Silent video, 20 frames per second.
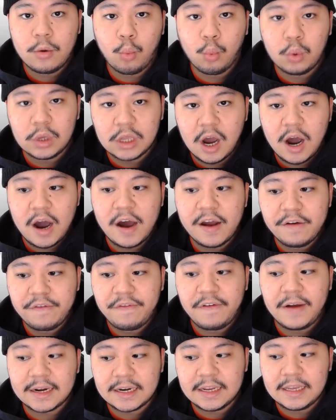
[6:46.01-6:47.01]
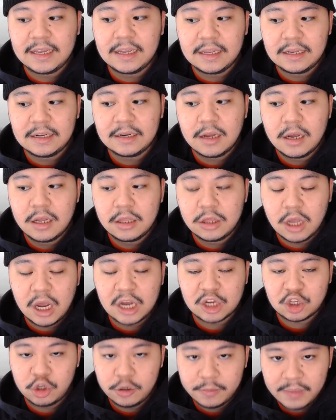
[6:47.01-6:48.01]
We aren't fact in the
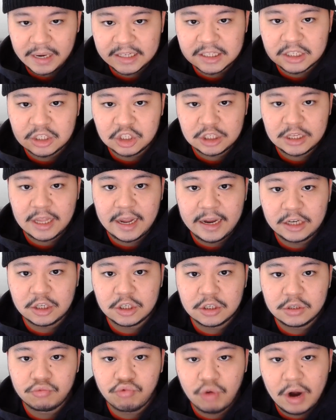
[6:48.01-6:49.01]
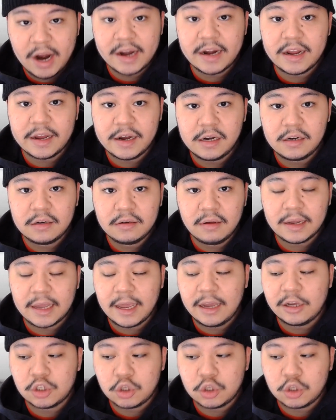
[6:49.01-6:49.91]
accumulation stage right now, okay?